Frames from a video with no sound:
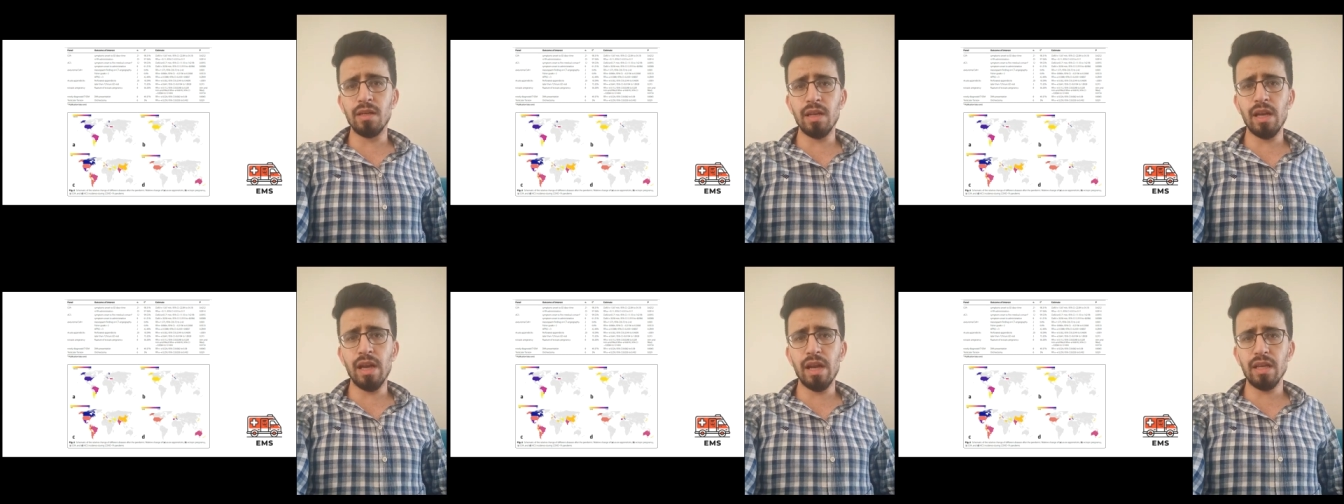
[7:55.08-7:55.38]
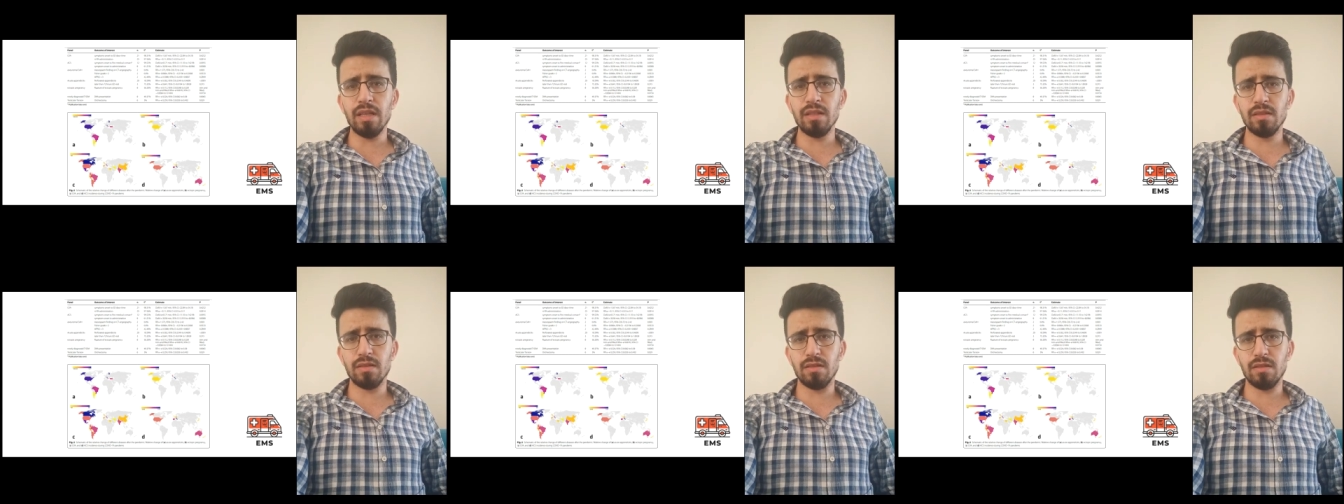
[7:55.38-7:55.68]

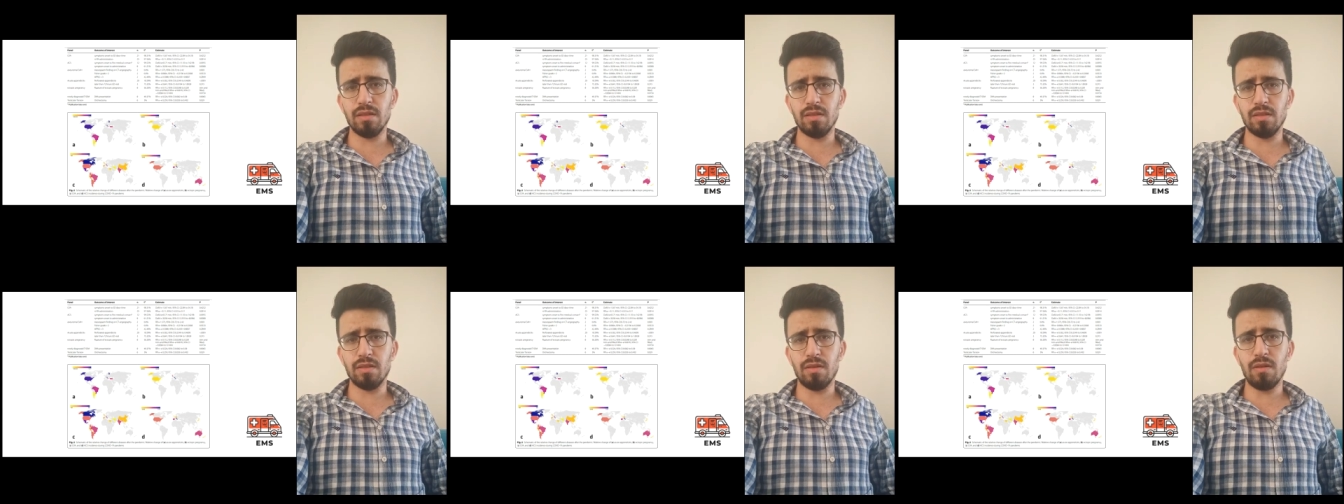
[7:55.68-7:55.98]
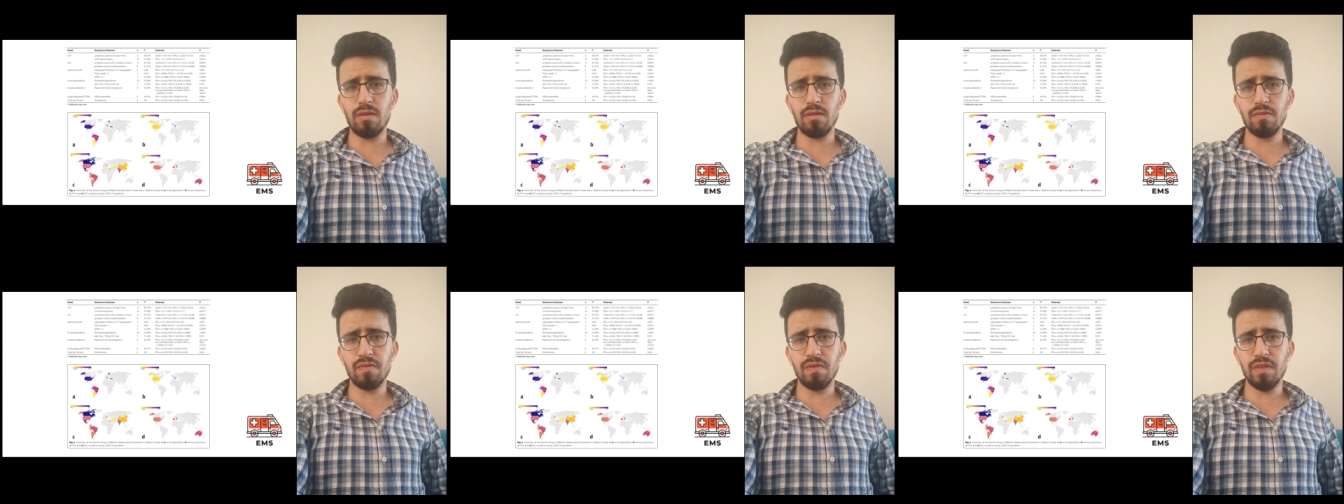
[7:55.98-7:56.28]
Next
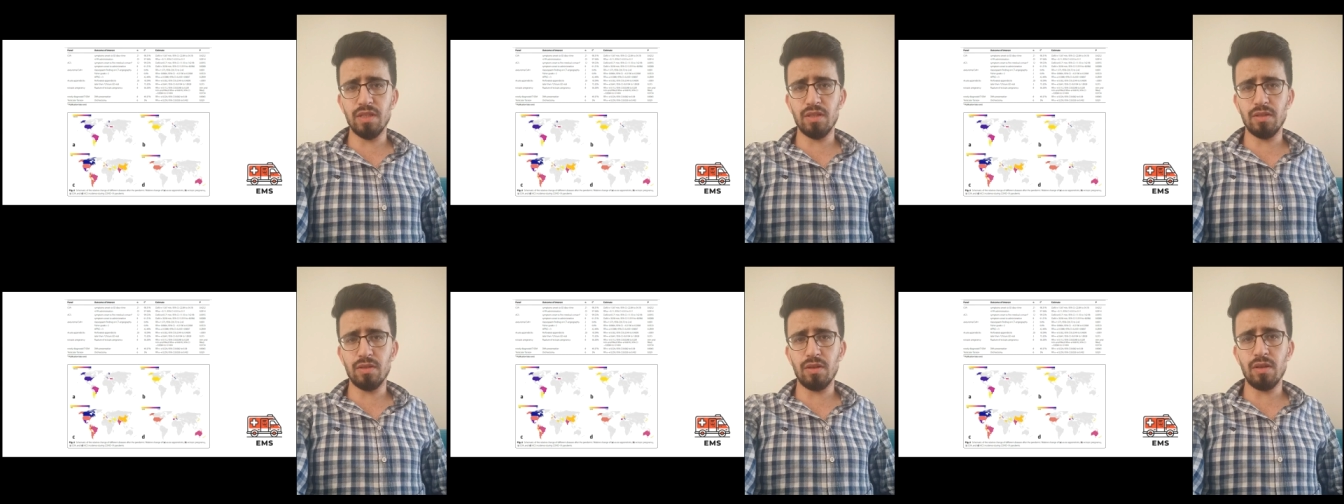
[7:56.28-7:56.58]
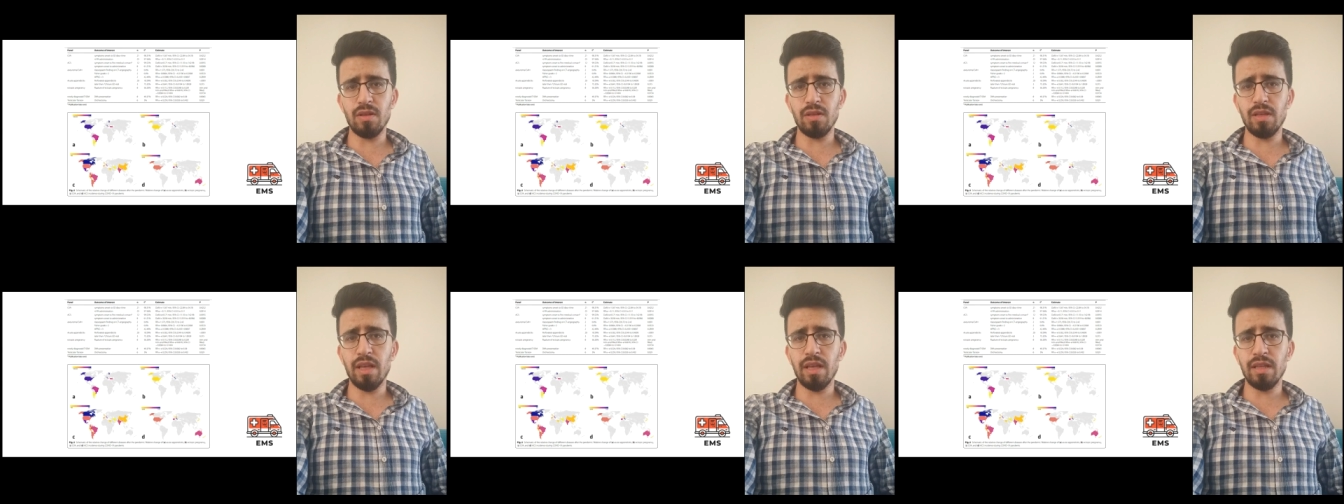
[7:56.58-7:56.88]
result, we
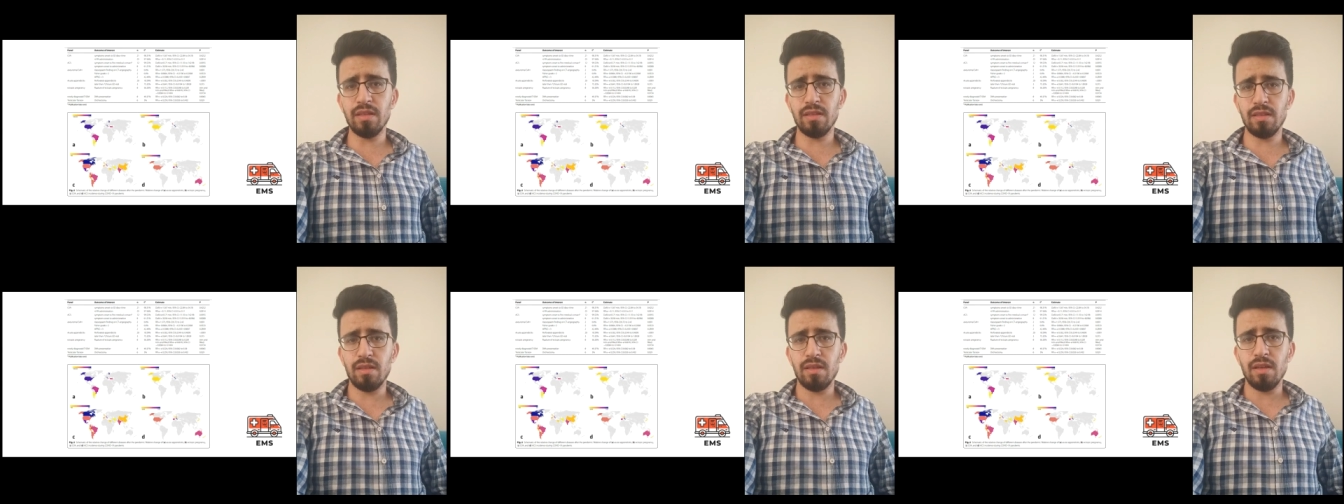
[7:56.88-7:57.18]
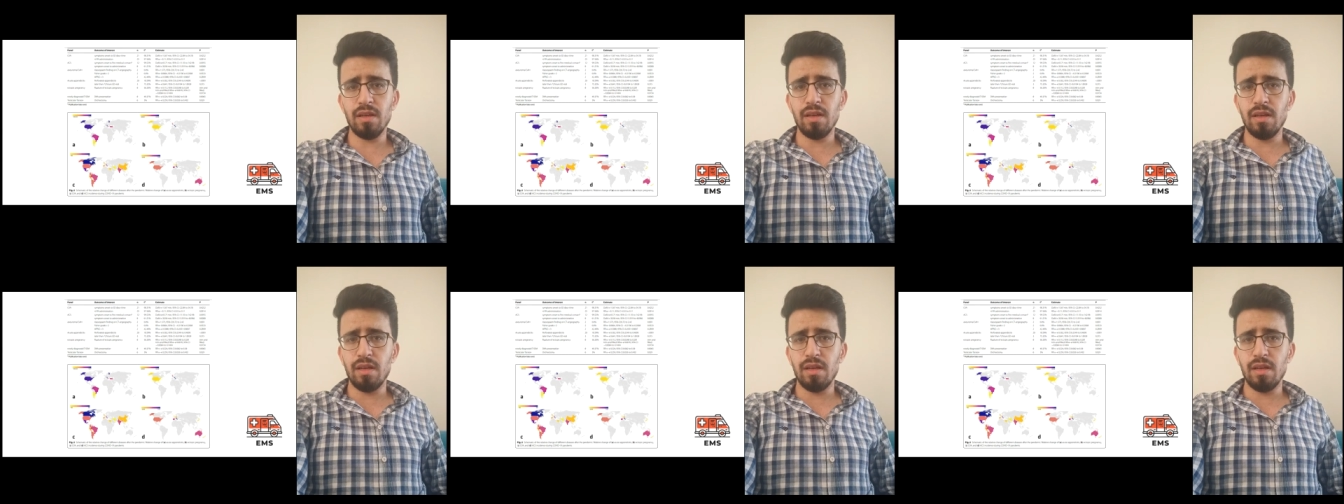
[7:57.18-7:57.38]
saw that